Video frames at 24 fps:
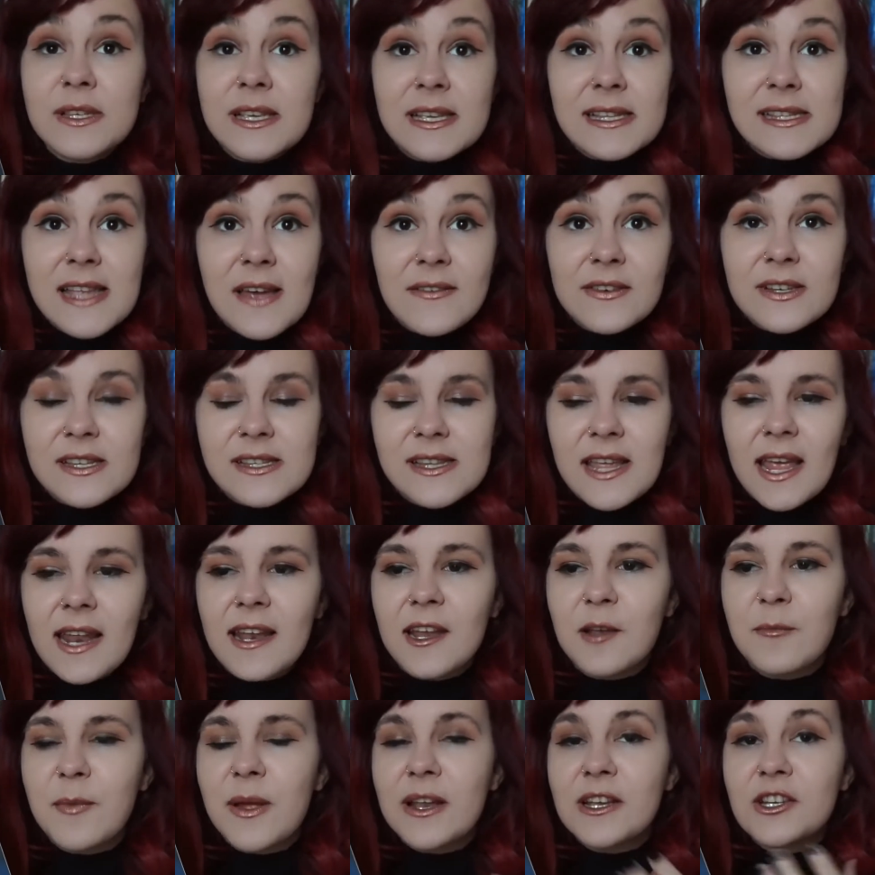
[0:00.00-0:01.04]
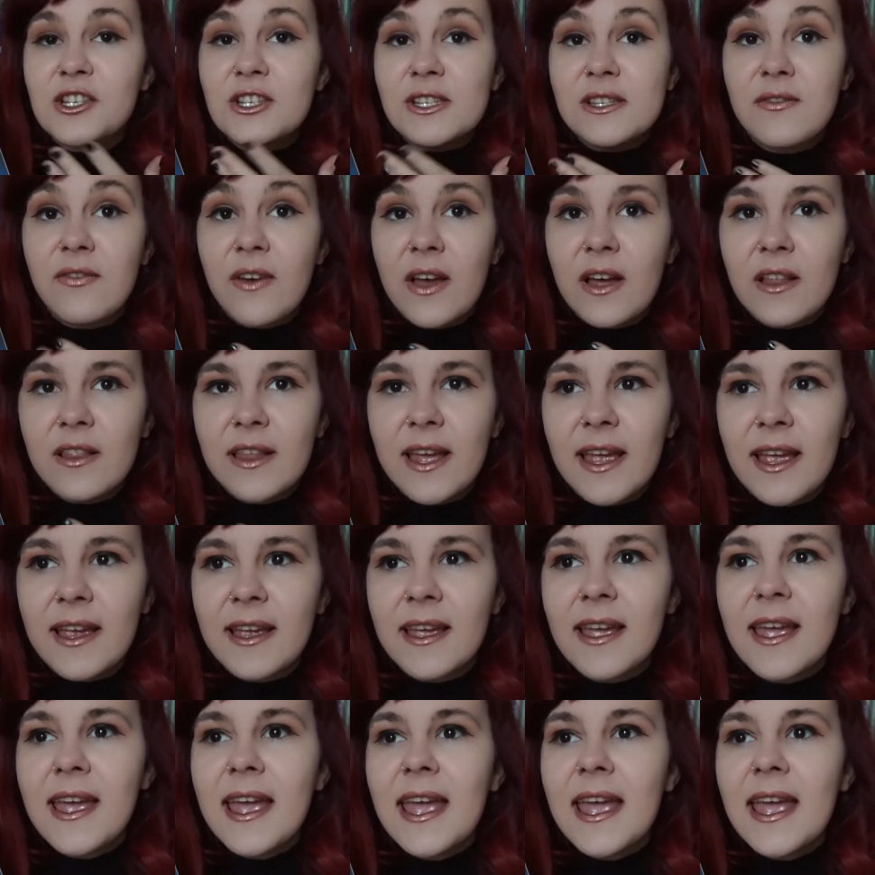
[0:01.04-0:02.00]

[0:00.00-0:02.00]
it's never stated but it just felt like